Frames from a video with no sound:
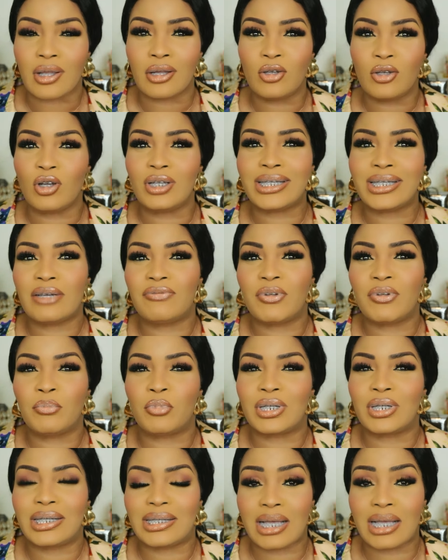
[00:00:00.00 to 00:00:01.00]
Not
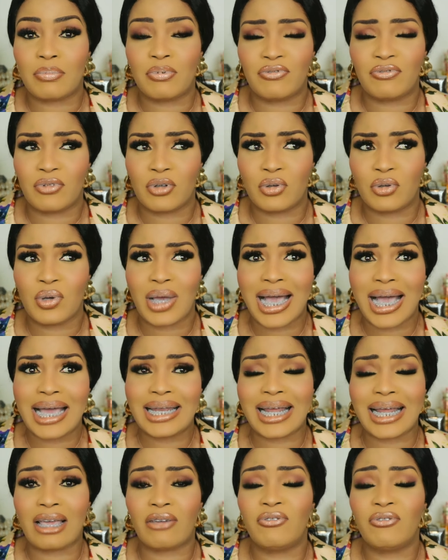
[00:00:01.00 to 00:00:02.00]
everybody is happy for you.
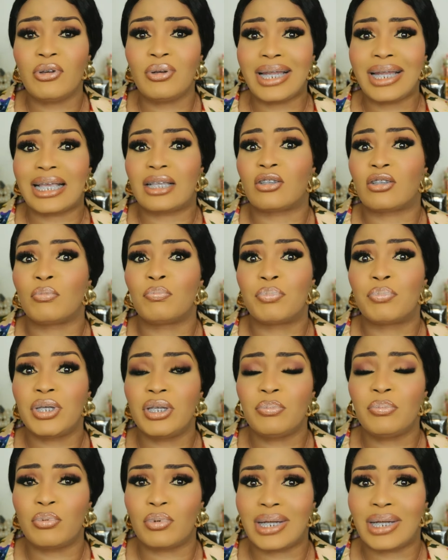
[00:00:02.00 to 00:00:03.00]
And I feel like some
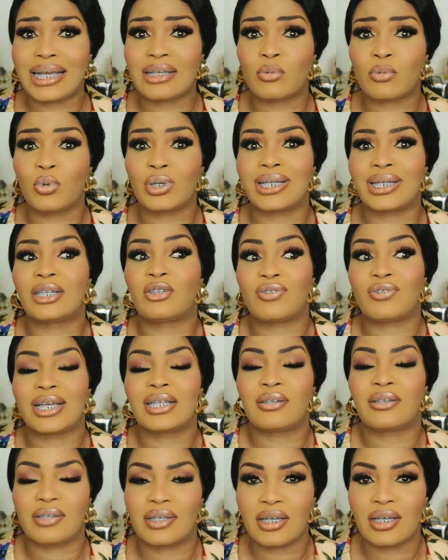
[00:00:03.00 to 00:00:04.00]
people, that's what they're
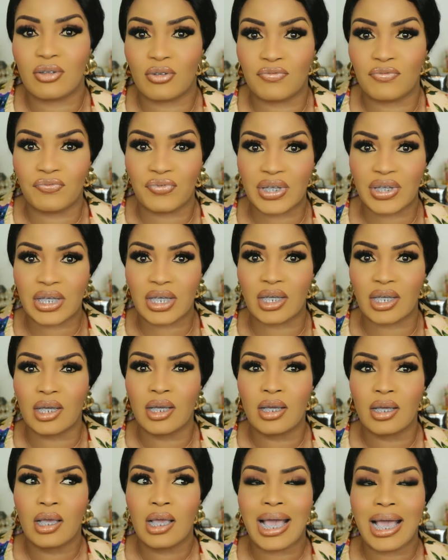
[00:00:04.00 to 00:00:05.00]
trying to say to Veekee.
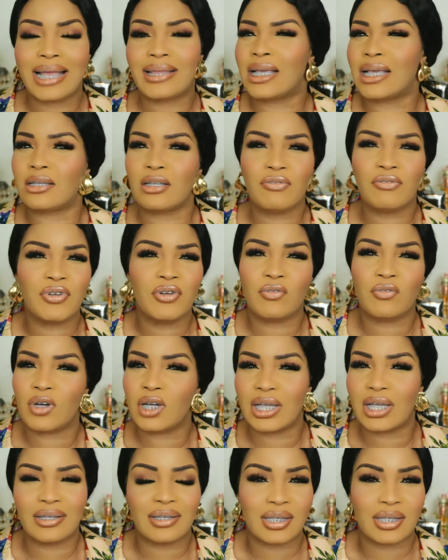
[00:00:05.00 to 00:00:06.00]
And there's nothing
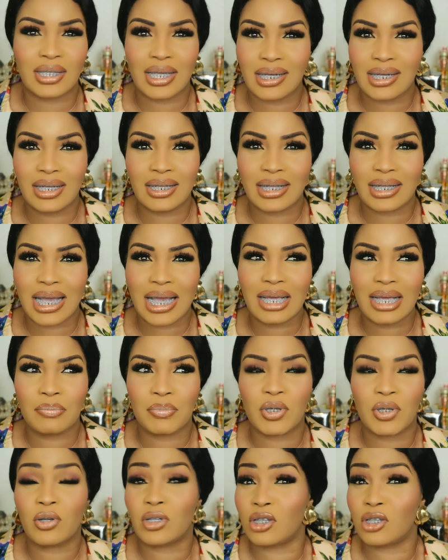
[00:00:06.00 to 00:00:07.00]
wrong in saying that,
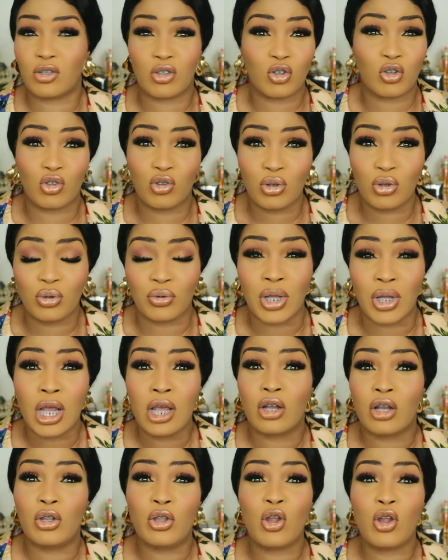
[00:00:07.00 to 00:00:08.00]
because it's the truth.
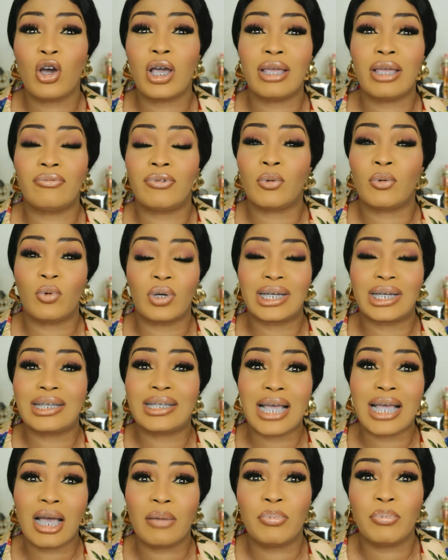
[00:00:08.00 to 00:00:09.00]
Not everyone is
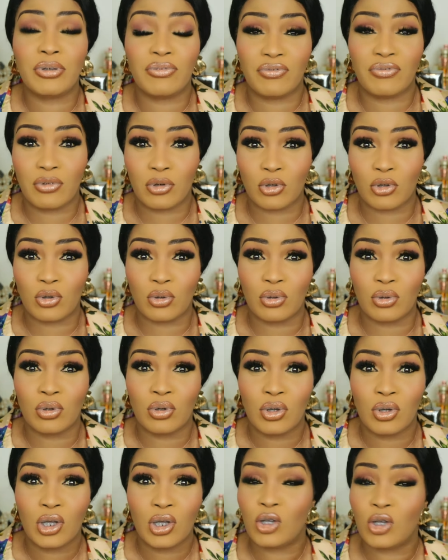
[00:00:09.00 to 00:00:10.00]
happy for you.
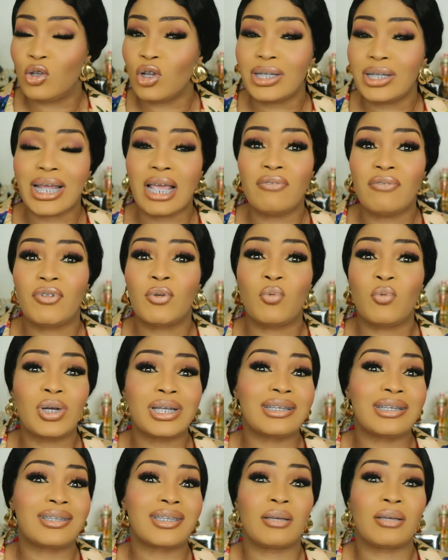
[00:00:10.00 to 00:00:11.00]
Not everyone
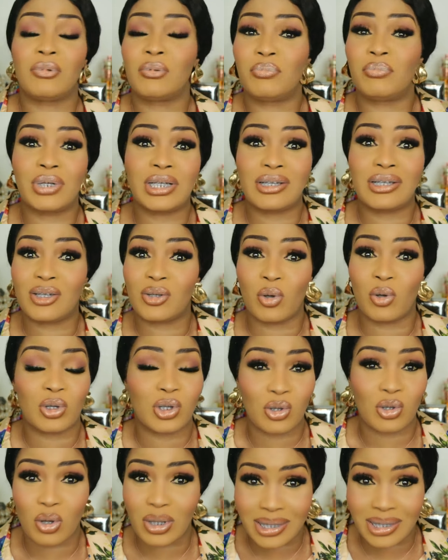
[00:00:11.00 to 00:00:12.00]
is celebrating your
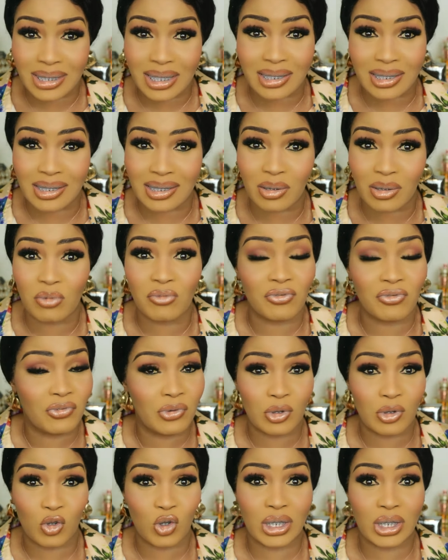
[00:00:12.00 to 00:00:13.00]
success,
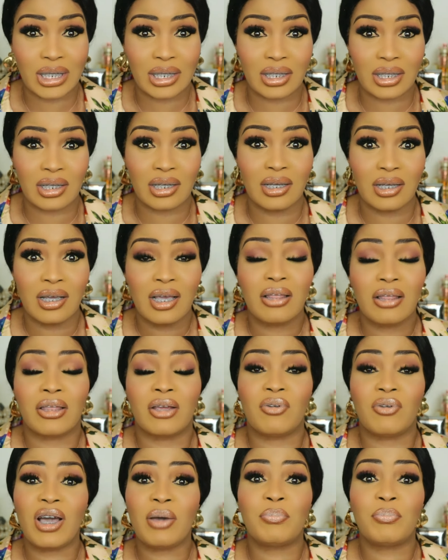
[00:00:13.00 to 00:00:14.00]
unfortunately.
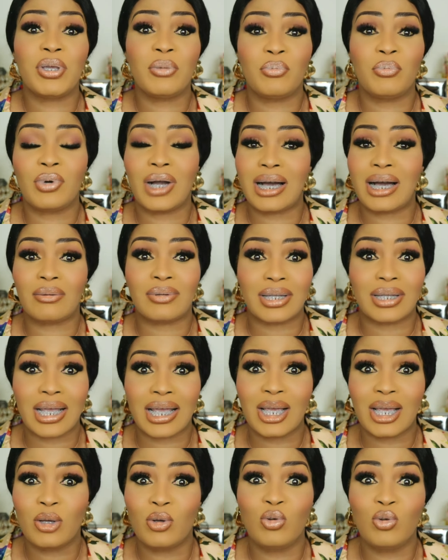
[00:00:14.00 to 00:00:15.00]
There are people out
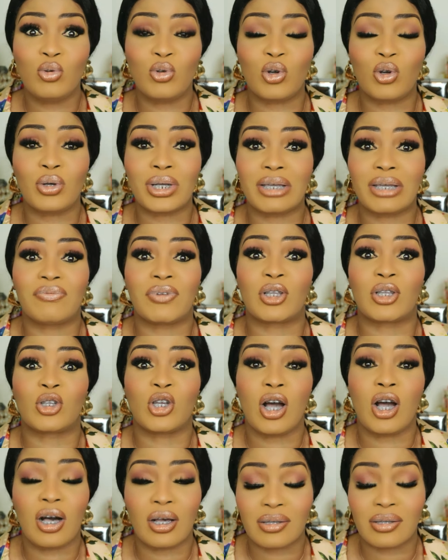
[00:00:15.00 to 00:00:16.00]
there who don't give a
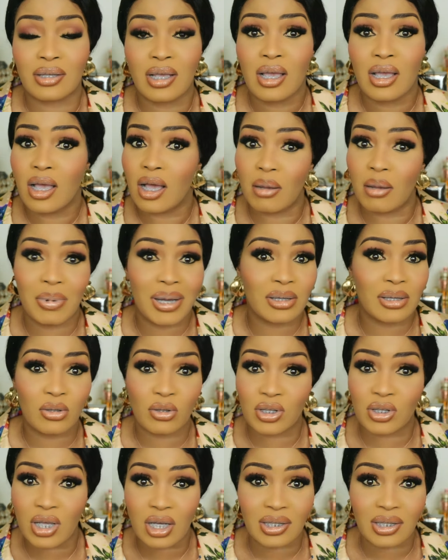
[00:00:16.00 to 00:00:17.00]
toss about your
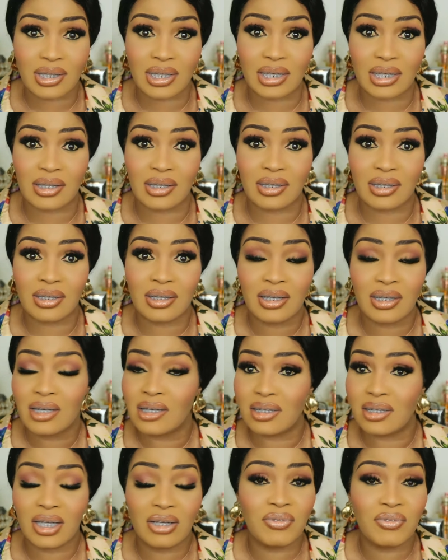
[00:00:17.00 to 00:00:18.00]
success.
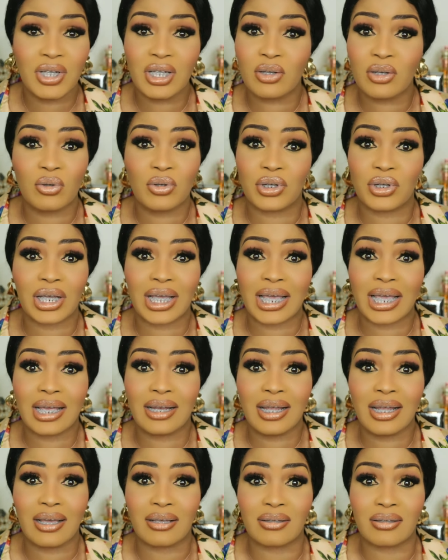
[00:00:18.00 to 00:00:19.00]
They really couldn't care
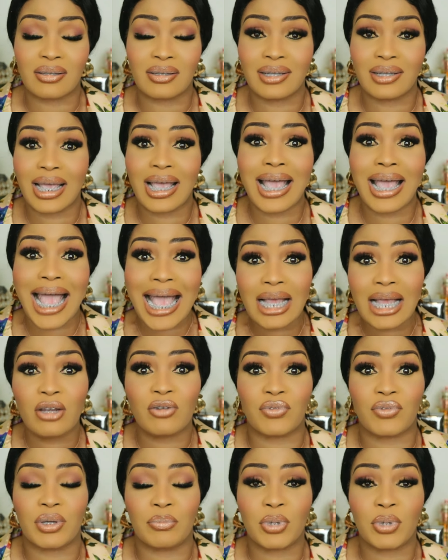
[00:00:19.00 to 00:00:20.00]
less. They're
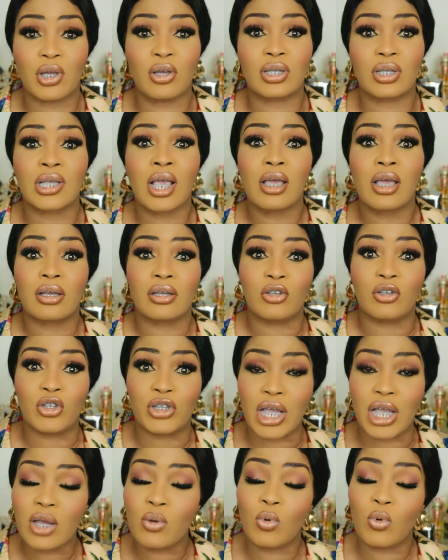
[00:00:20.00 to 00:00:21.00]
angry because
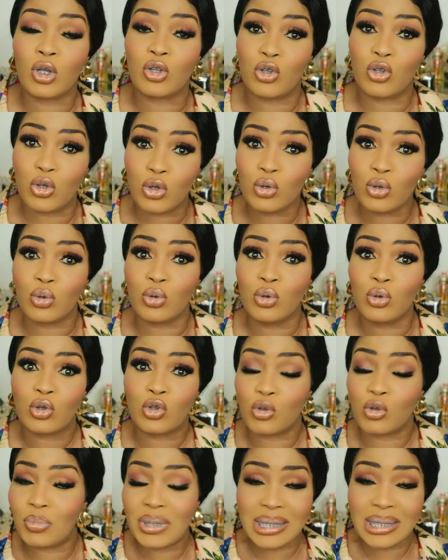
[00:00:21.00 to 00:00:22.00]
they want you
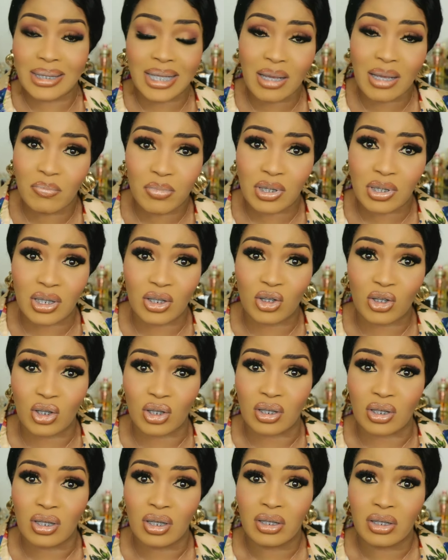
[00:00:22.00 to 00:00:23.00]
to be in their
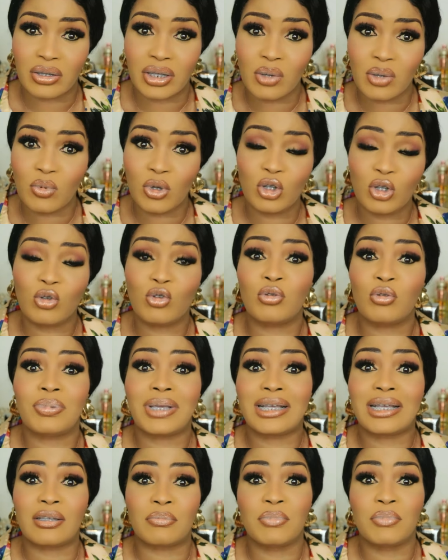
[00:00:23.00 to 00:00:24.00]
position. They want you to
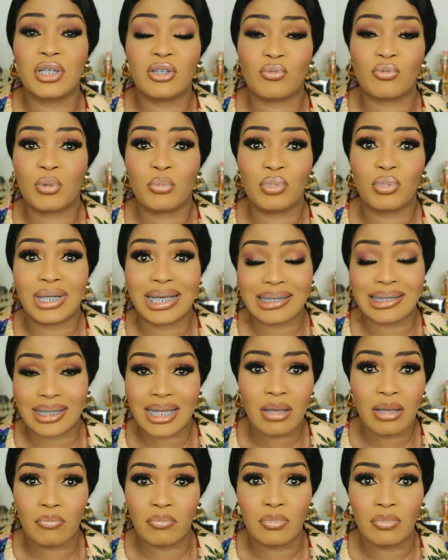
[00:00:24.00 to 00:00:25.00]
be as miserable as
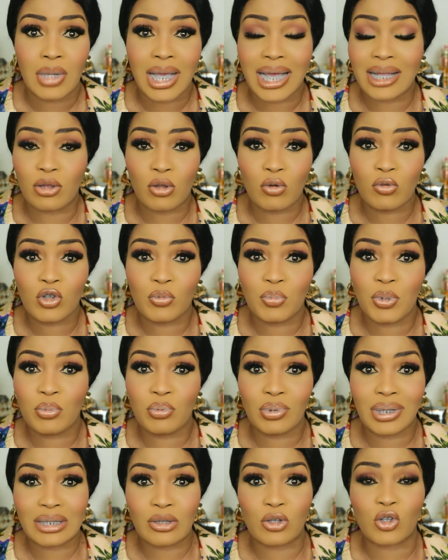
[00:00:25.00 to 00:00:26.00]
them. And those
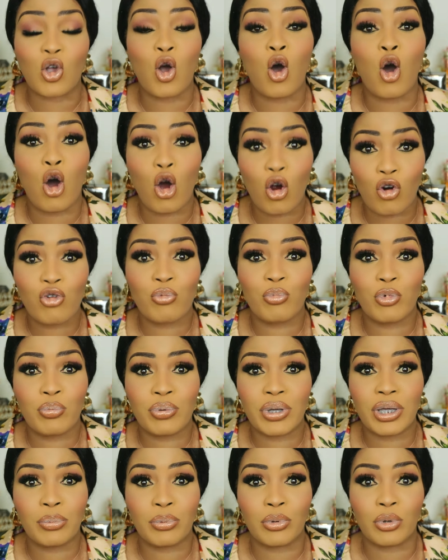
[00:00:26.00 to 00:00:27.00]
people are just horrible
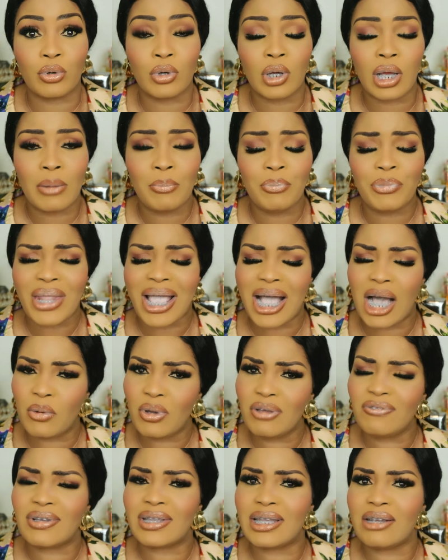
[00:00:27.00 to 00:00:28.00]
people.
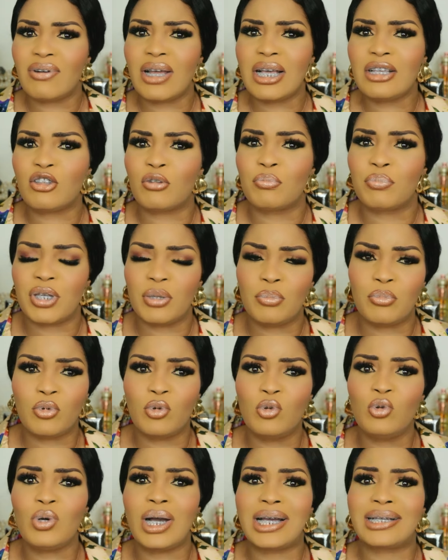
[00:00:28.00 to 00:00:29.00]
However, there are some people
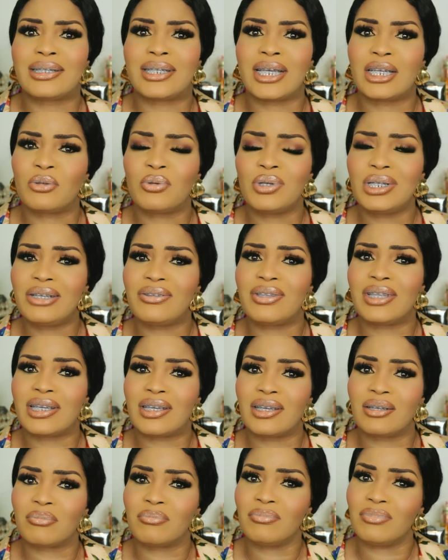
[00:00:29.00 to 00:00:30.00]
who are genuinely
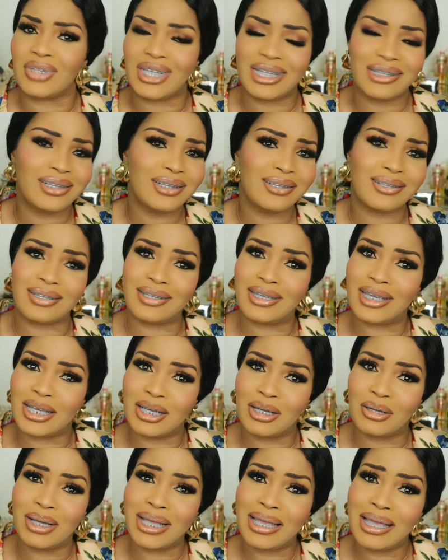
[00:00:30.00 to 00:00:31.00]
thinking, hmm, this
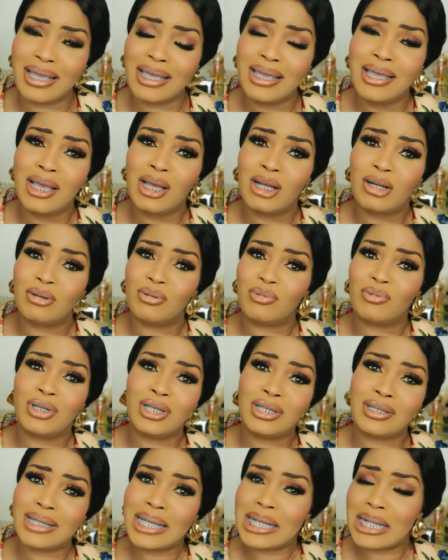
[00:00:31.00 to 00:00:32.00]
girl, eh,
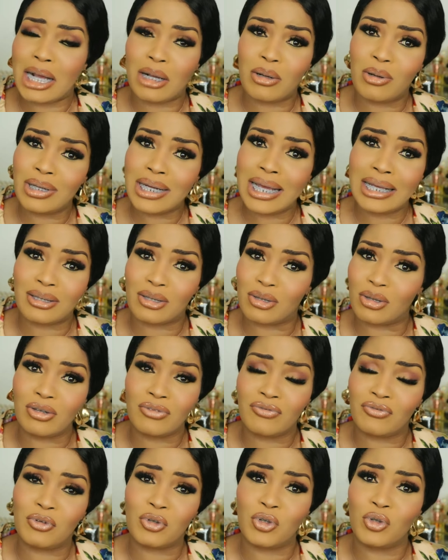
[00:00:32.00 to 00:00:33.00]
this thing that God has done
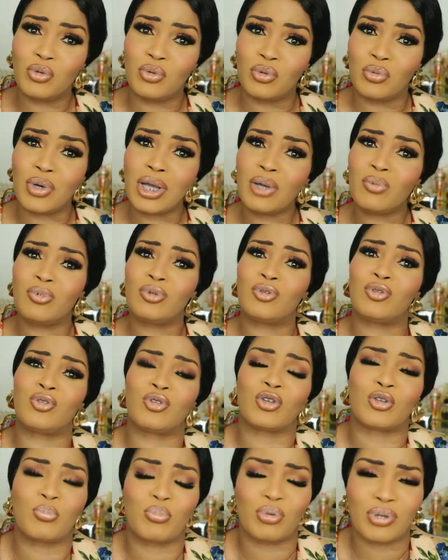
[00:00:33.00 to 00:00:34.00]
for you, why won't you
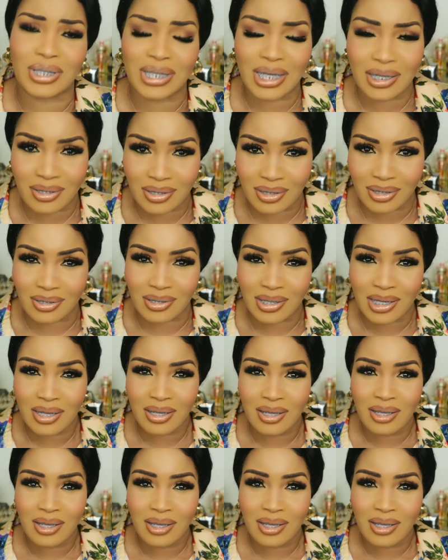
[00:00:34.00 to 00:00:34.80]
just protect it?